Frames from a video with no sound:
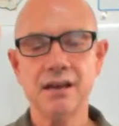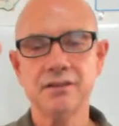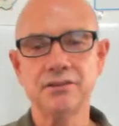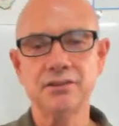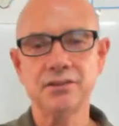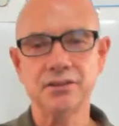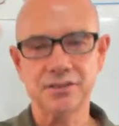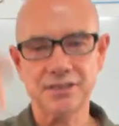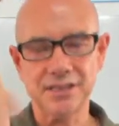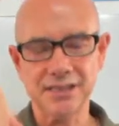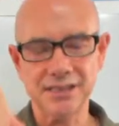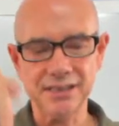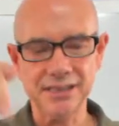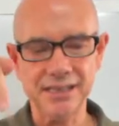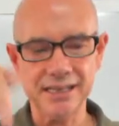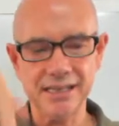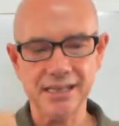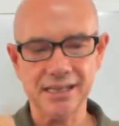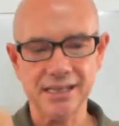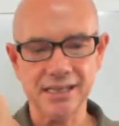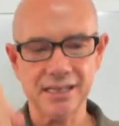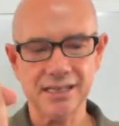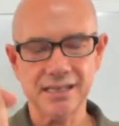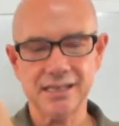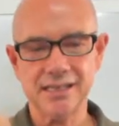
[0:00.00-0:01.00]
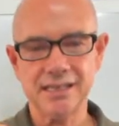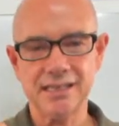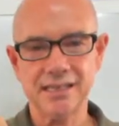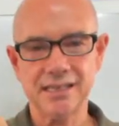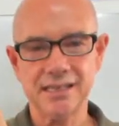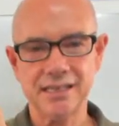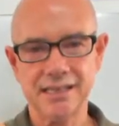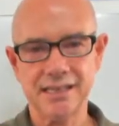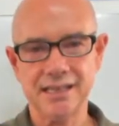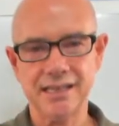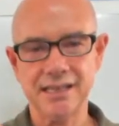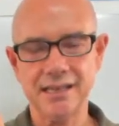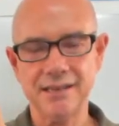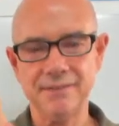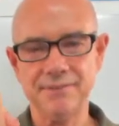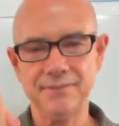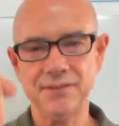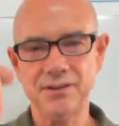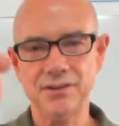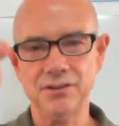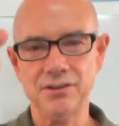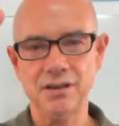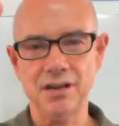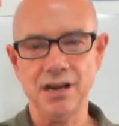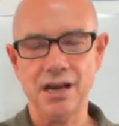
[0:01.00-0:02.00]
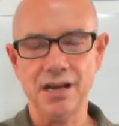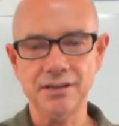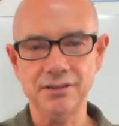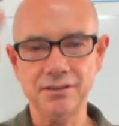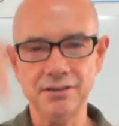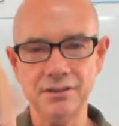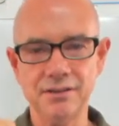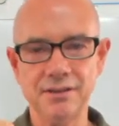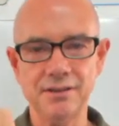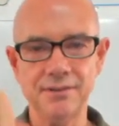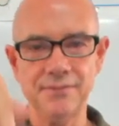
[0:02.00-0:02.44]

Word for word: there's a link. If you, under the